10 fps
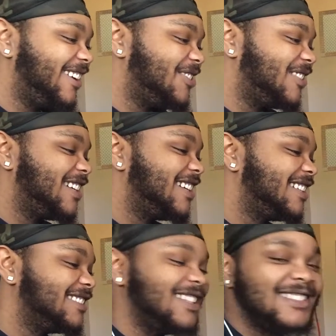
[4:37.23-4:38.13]
work, but I
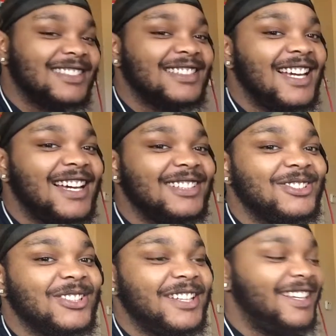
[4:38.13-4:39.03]
got side
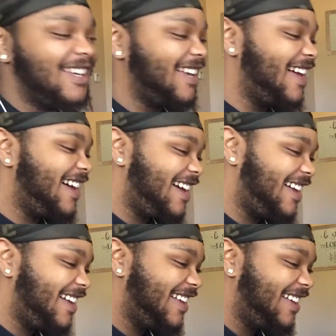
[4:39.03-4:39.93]
that pussy Keep your
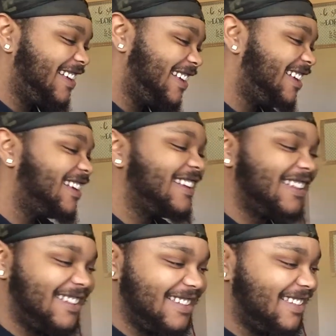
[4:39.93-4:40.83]
mouth closed, then
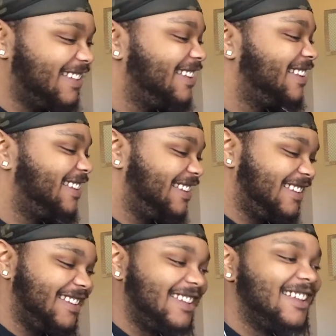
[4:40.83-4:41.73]
bust that pussy
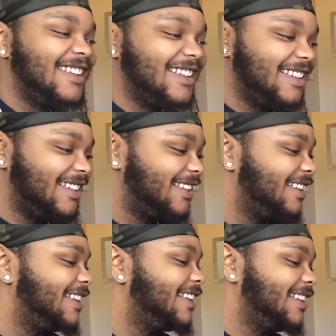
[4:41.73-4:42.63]
open. I
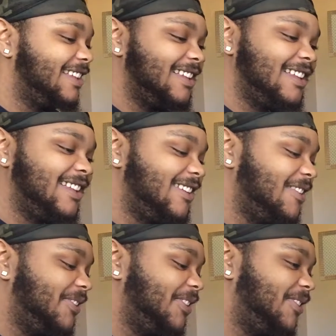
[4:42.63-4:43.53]
know it's show
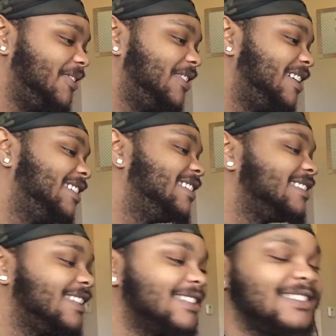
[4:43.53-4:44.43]
bitch, but This
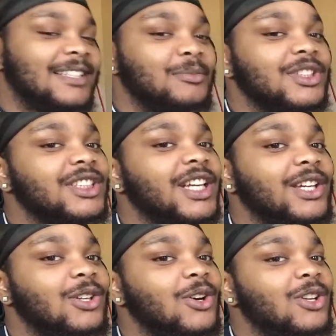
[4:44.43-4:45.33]
nigga said, but she ain't
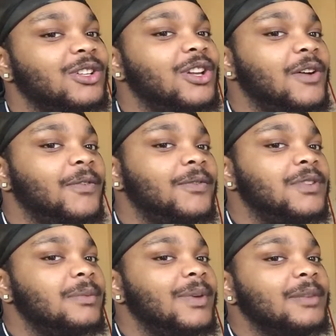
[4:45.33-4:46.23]
loyal enough to
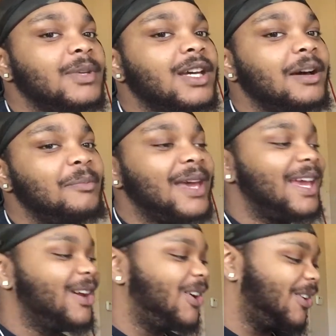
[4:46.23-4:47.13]
make me cut bae
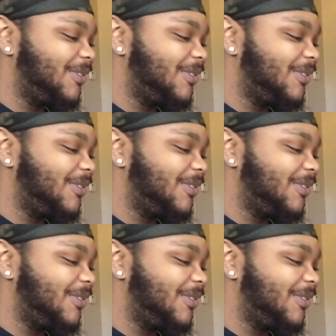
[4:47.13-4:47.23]
off.